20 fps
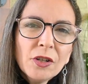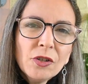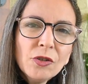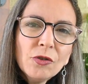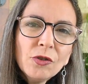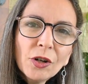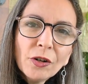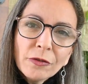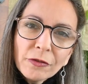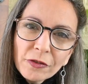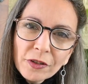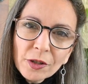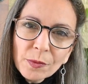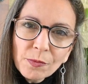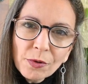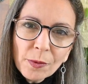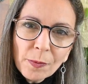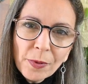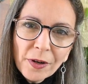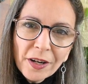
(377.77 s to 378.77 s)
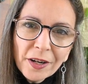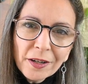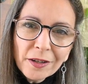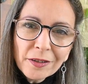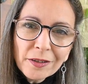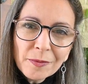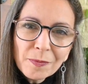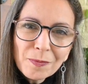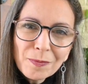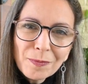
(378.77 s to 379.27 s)
You don't feel
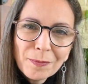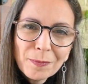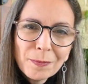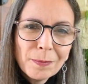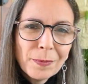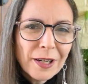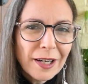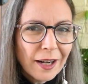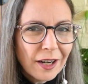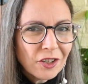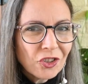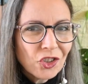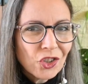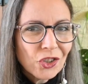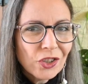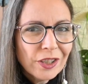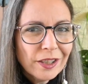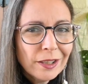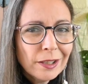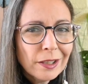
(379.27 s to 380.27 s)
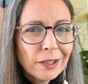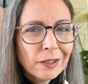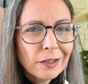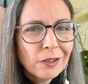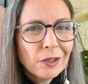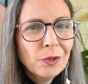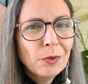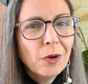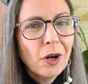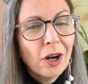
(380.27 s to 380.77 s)
prepared, but actually
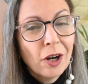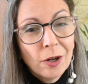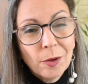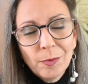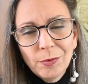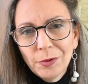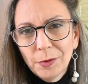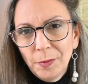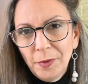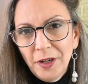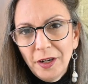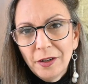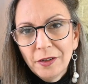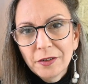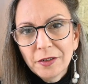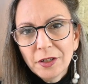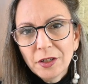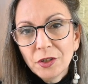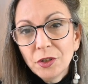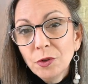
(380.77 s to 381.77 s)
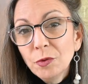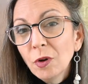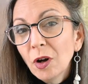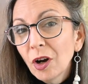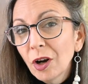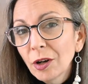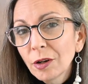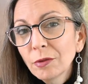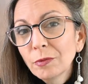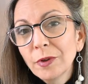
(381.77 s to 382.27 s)
you are prepared. You
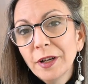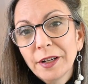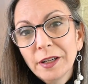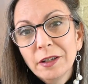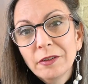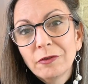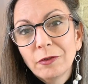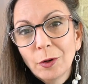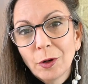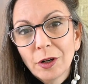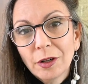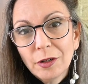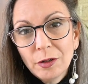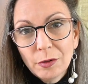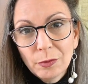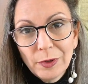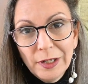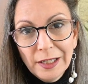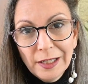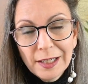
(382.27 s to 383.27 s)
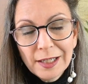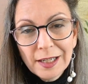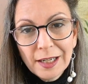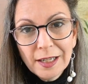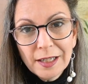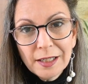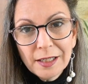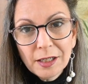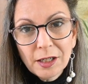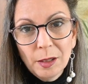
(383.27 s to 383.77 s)
are ready for a rainy
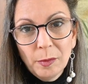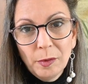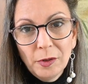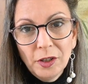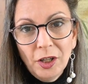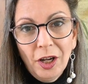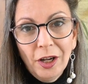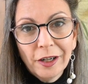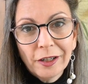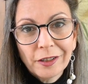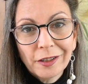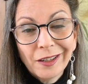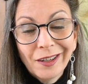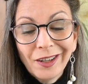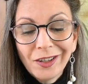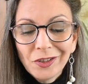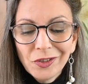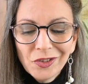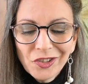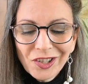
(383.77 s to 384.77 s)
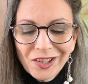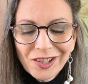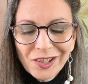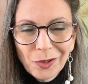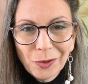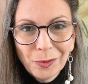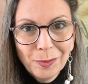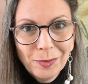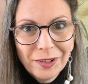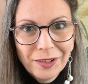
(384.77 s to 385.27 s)
day to come along. You just
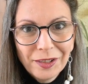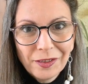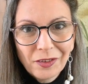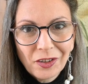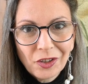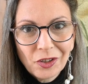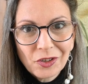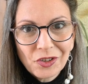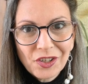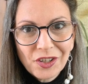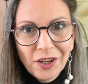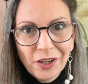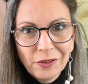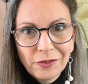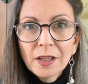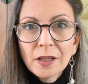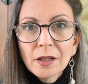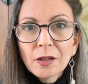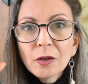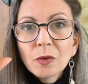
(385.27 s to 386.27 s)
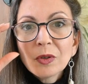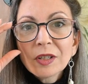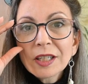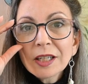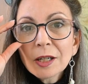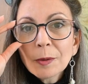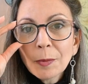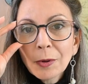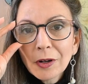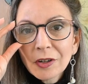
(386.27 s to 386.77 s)
don't believe it yourself. We
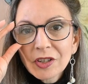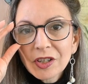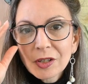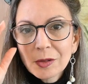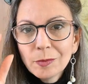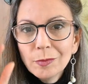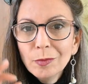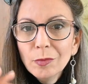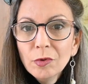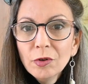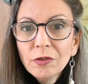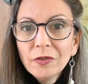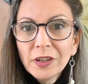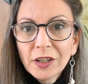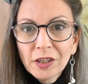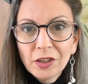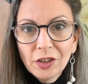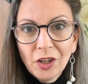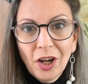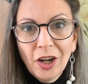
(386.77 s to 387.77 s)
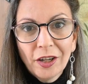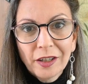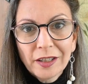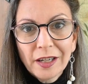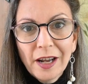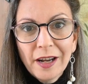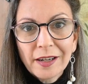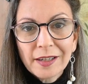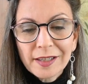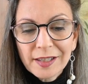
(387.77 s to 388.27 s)
see a person moving along
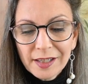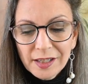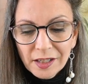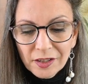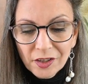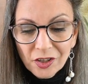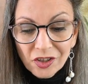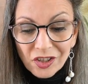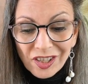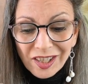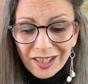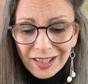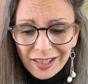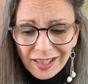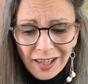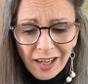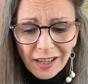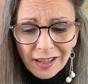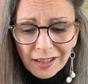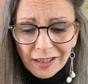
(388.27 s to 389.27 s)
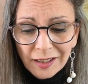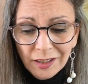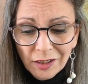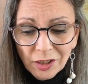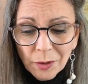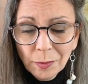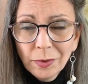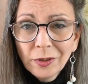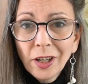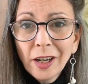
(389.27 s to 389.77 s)
next. They're stuck in
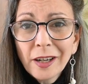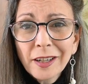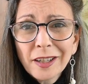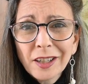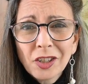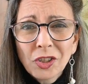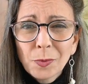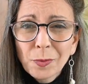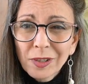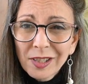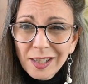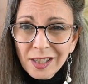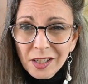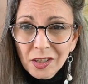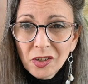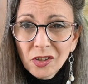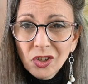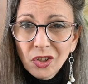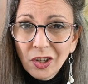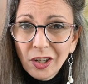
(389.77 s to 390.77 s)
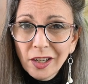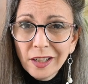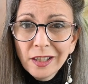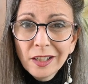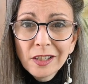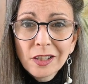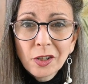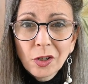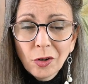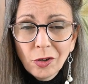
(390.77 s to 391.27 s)
the blockage, but still
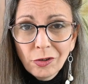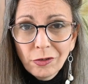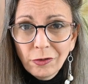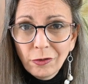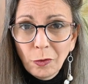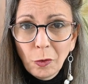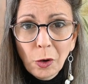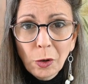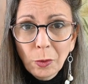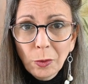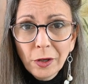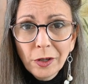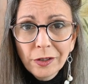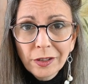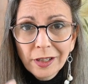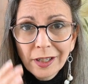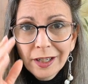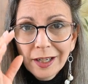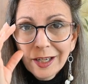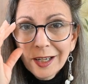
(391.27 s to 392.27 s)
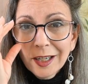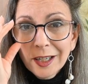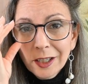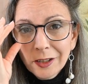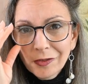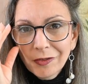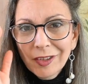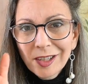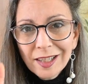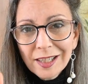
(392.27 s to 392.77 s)
trying to go forward.
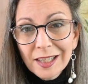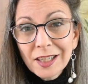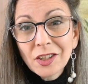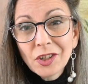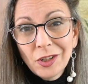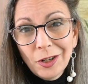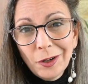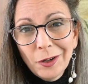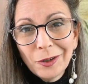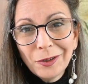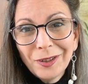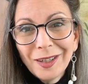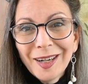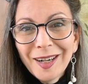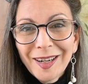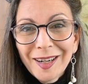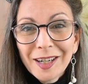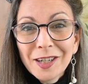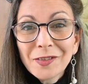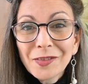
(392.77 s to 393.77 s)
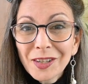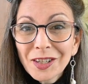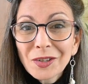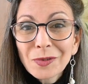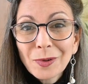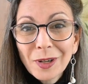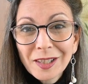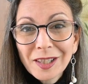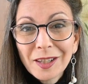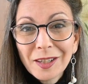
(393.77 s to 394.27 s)
If this is you, if this
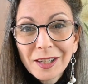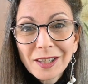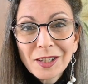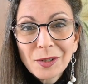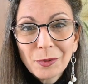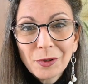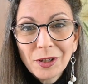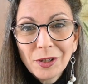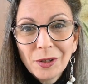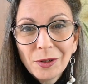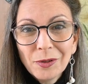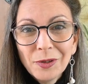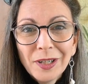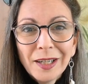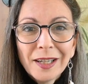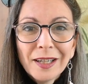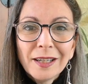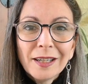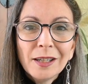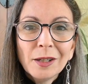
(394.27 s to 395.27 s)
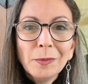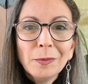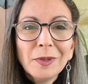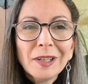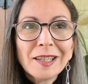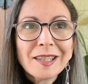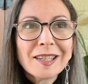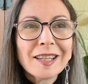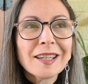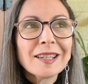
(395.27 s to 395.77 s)
resonates with you, it
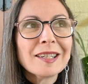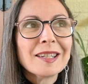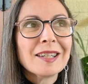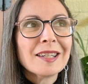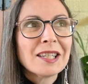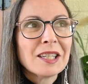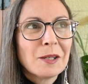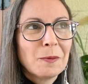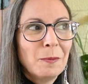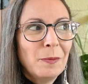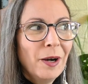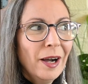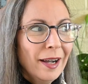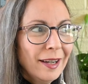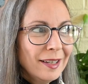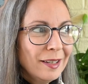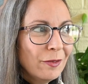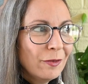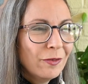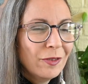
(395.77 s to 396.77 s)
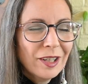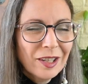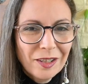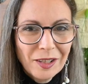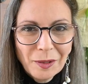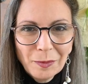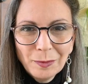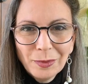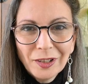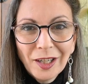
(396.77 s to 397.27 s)
means that despite
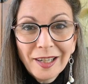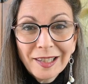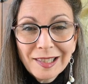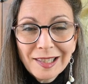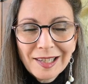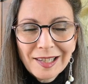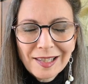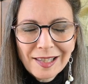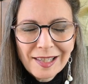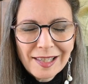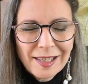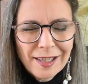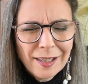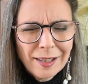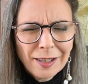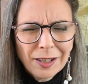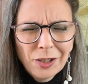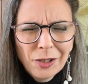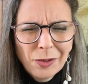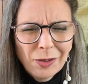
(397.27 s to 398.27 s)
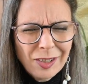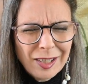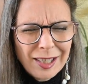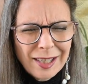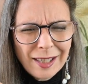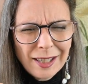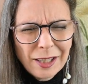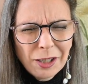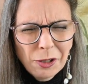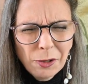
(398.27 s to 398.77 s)
feeling blocked and stuck, you are
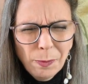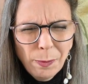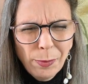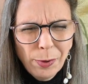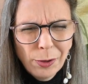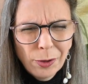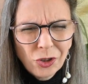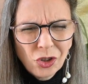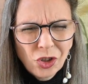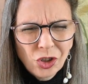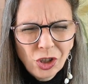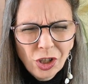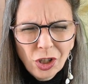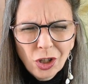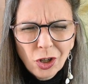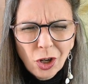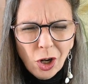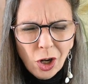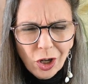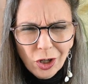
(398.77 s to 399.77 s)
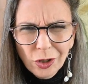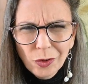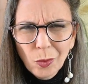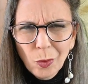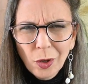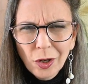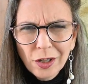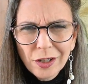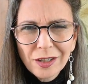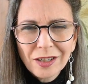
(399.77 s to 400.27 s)
still pushing
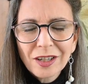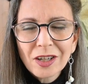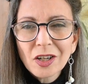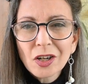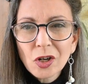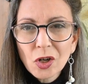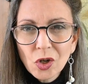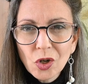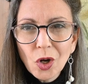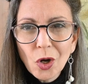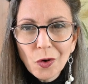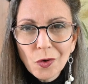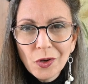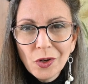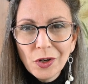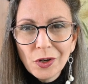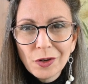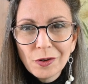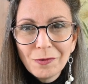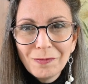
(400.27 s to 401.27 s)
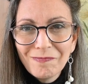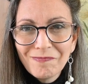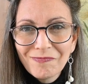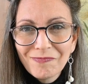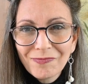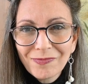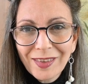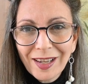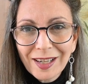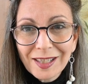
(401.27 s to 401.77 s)
onward. Go you.
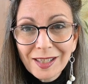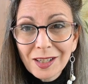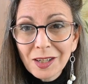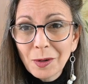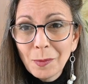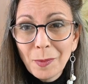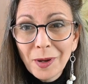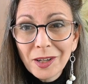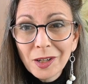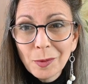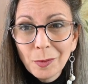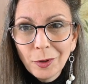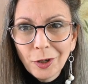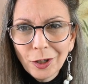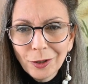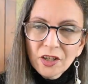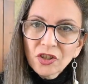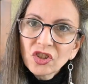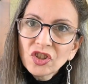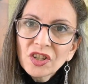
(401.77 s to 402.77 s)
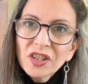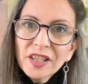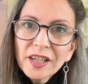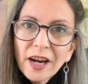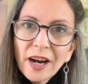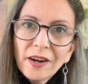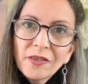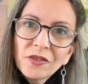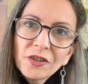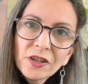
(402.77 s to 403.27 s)
That's commendable. Just
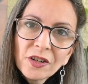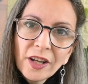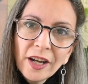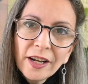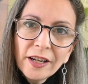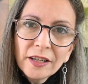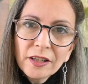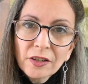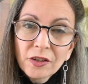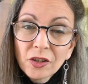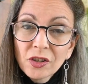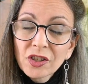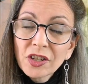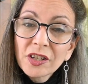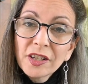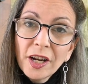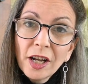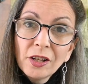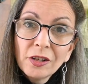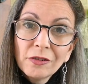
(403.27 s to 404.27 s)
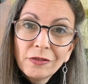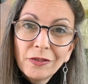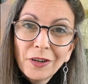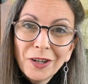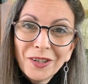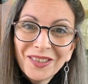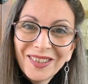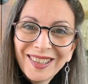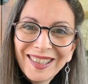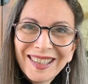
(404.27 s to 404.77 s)
after that, there's a
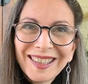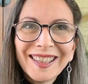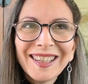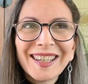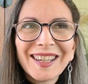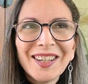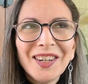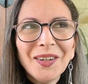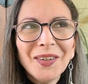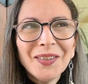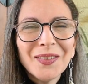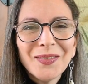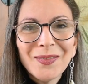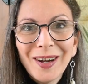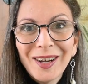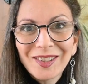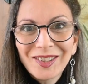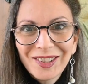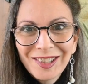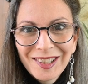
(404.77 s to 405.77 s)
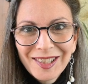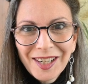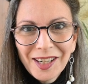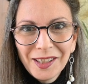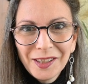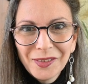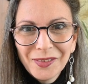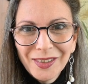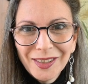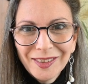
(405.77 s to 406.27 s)
telephone, like an old-fashioned
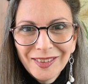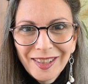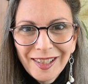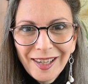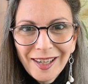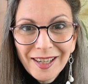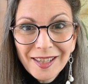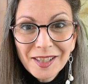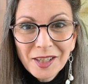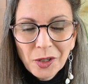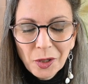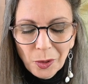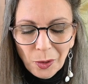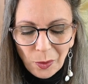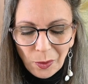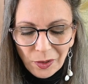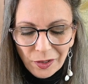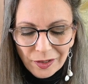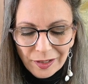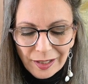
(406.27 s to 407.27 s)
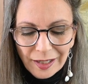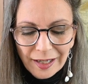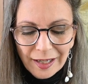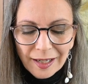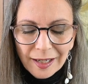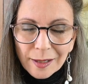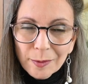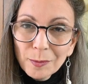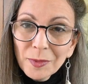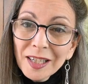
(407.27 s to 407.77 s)
telephone that has a cord.
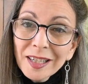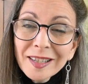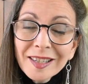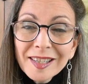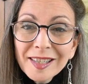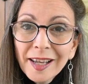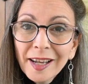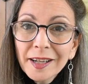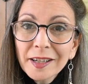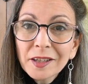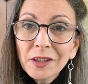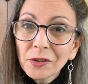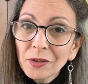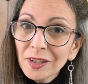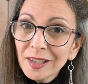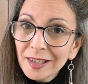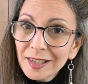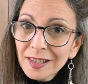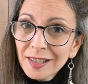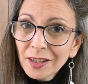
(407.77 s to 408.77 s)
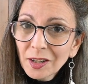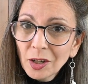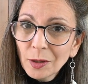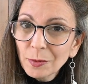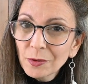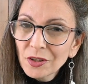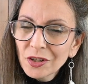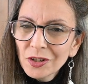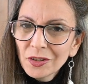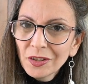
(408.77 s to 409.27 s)
Means that there is an
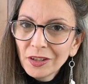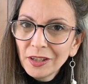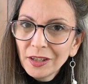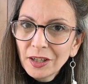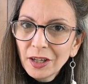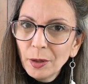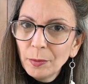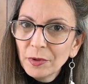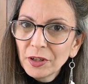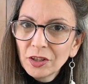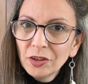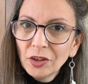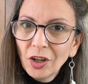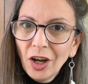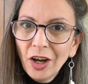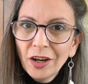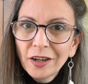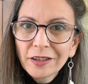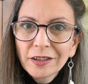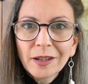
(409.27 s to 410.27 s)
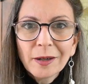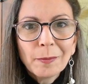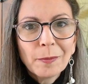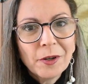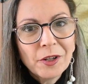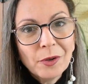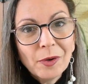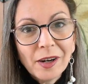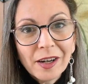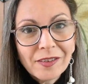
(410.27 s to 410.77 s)
opportunity coming along,
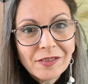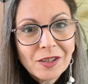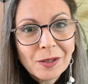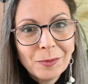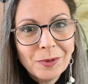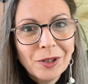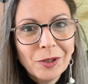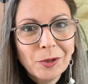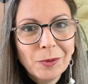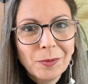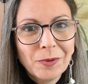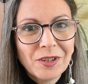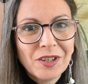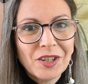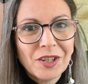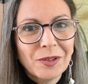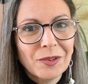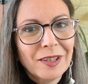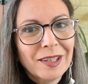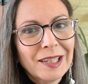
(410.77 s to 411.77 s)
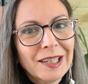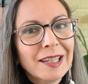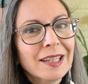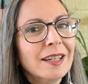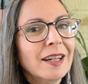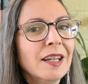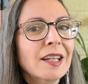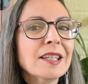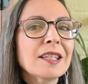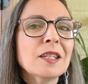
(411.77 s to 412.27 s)
but you have to be open to it. It
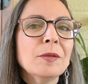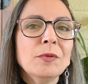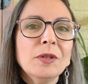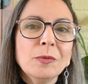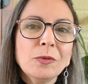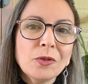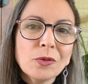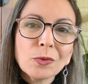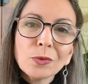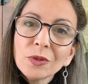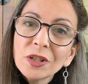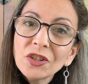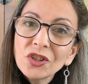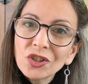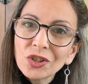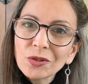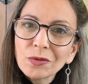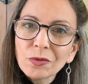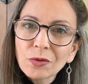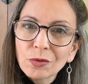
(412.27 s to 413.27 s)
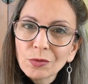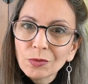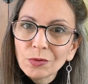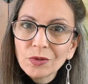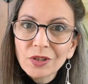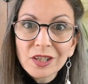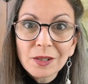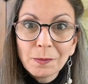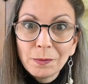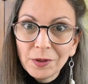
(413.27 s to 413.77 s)
has to be able to reach you through
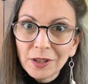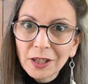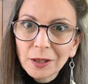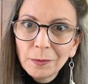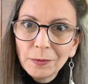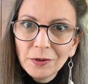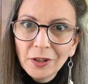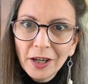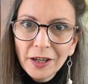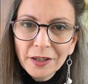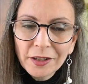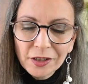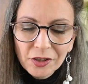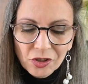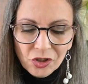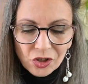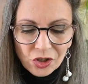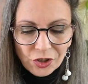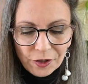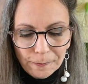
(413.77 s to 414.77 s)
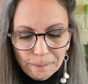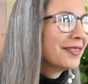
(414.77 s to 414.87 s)
this big blockage.